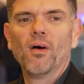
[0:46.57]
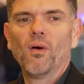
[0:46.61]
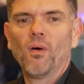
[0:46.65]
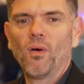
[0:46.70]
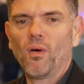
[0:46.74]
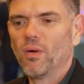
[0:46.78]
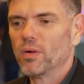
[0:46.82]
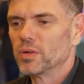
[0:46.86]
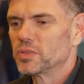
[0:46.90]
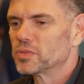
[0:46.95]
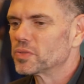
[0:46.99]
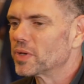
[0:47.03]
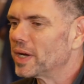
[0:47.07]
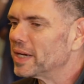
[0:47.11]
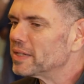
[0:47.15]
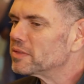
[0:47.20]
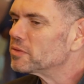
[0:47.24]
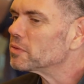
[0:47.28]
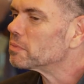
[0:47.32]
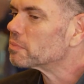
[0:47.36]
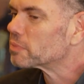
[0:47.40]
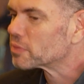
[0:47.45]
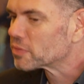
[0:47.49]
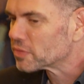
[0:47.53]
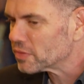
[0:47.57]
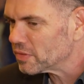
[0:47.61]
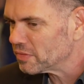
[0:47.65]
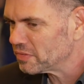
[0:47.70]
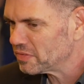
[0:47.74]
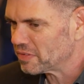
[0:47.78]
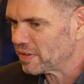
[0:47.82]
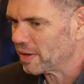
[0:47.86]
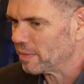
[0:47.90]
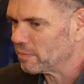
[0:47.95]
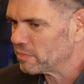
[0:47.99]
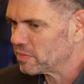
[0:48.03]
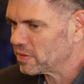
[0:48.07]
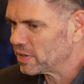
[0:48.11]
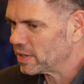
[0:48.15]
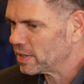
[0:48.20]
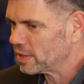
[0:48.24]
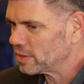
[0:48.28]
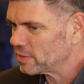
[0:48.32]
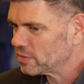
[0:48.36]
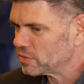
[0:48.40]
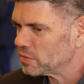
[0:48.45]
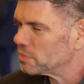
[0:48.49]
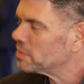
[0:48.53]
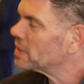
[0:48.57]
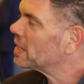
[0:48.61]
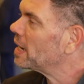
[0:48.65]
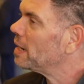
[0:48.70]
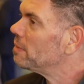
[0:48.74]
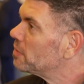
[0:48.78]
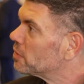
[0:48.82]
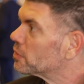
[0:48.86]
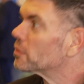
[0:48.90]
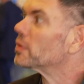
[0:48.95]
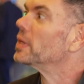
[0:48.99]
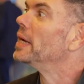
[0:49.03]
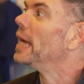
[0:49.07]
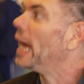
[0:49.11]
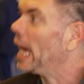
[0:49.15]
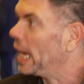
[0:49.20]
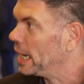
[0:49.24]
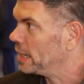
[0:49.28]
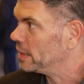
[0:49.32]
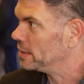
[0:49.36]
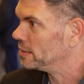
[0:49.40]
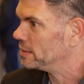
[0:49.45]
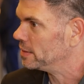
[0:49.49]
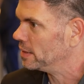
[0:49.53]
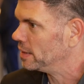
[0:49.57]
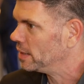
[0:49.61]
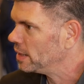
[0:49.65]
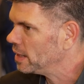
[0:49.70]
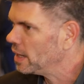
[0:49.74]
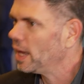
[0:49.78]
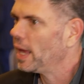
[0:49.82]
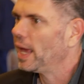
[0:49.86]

or trying to prove something to become a reality.